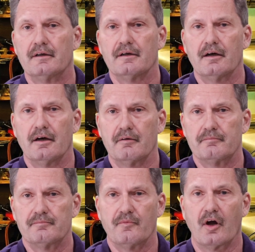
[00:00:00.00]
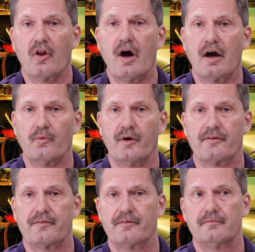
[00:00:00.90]
along
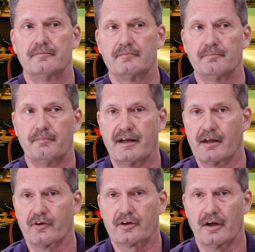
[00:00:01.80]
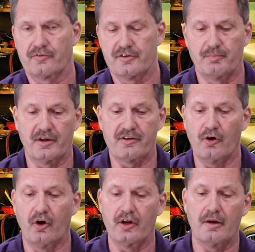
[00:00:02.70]
with many other countries. But the
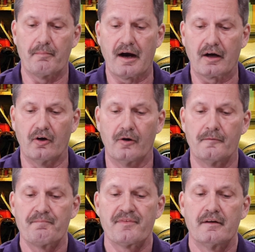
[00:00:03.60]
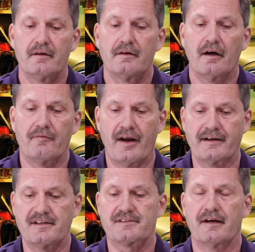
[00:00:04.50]
oil embargo of
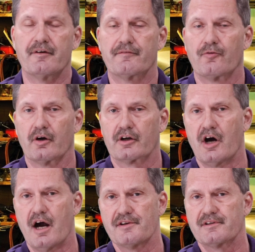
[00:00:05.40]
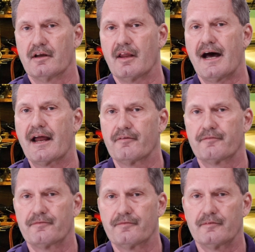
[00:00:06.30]
1974 caused a lot
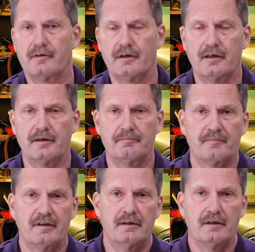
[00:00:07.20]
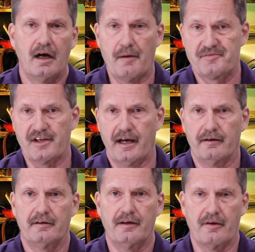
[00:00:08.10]
of upset
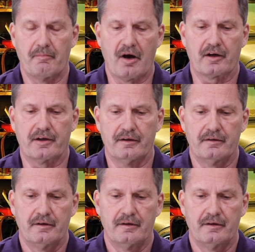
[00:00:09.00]
in the market.